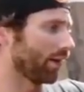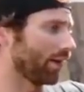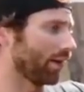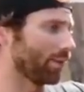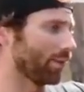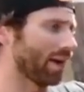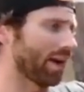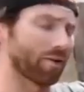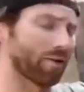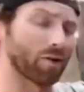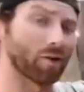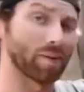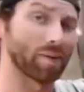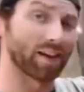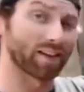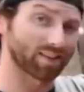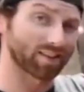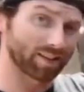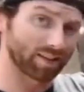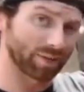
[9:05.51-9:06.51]
Um, I don't know
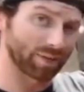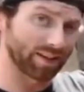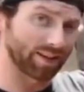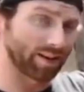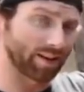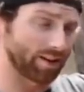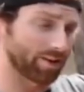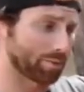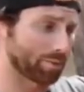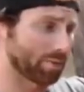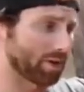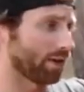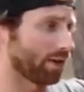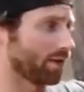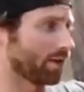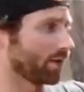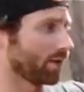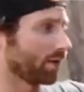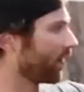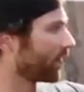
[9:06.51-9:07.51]
about sleeping there, but
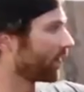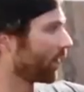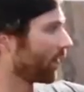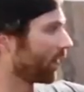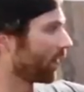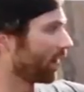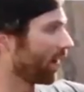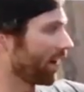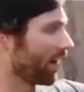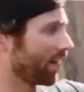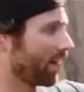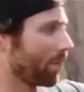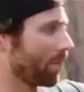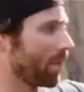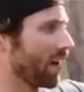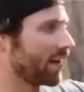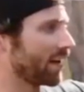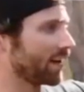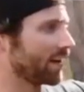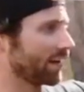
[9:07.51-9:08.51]
so a lot of the
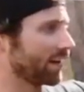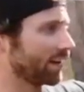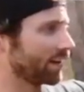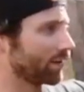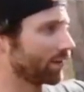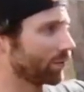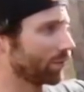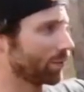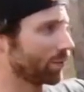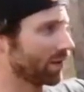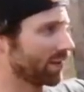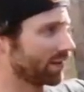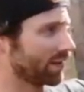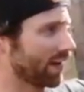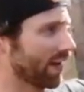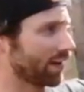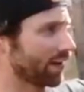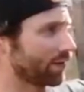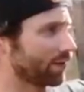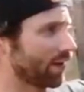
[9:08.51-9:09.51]
amenities would be
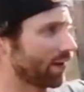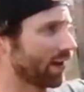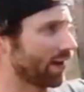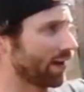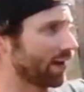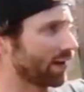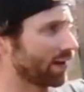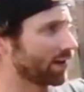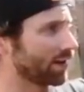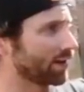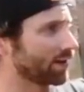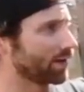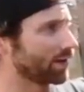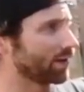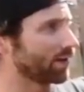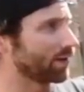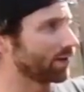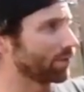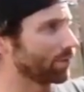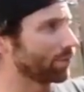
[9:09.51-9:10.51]
satisfied
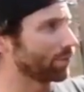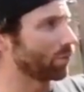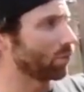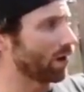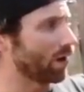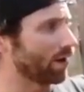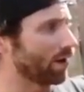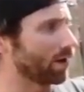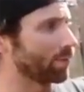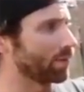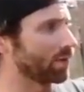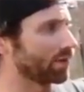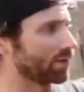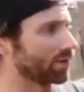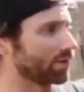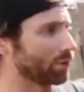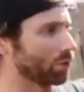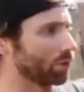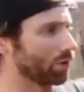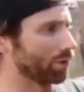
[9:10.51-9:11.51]
while I'm in
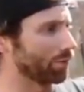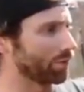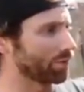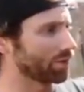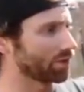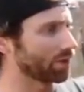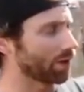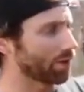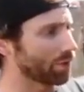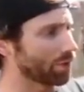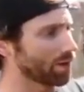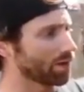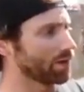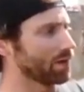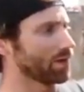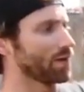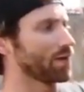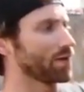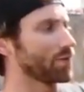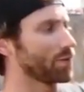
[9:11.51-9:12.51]
school. So
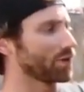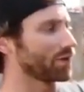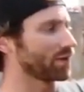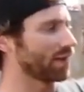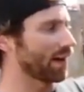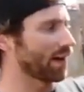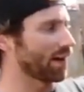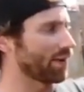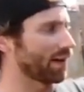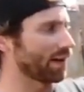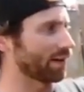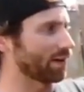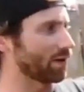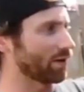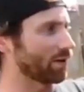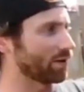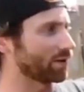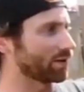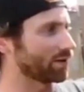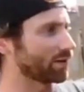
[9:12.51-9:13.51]
we'll see how that
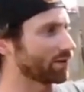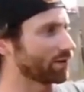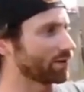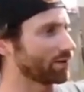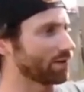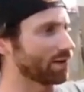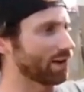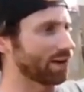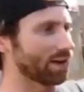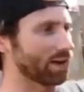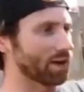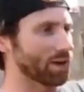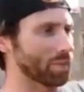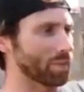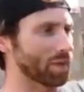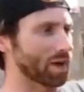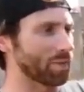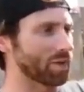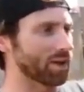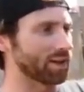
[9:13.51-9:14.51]
goes.
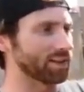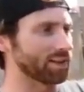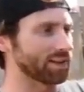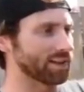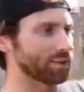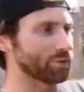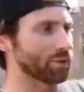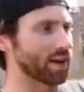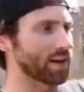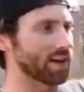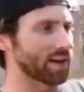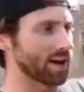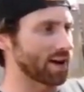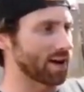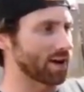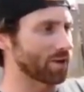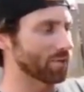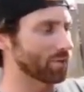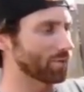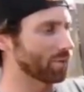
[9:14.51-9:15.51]
Um, I'm on a lease right
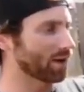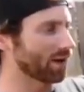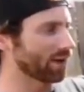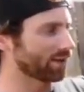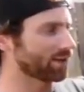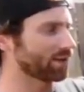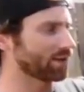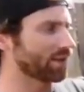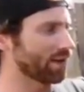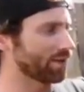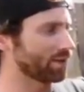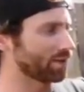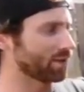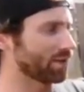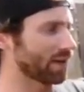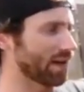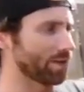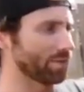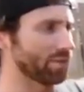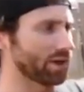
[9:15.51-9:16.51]
now, but I still have some
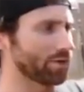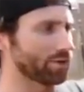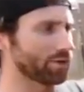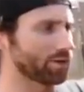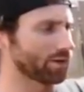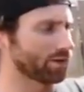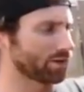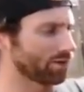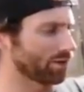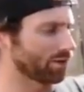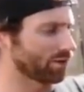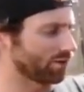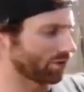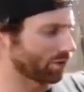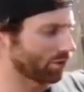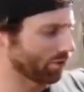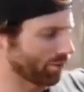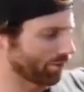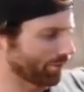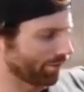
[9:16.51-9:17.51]
time left during
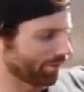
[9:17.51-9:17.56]
school.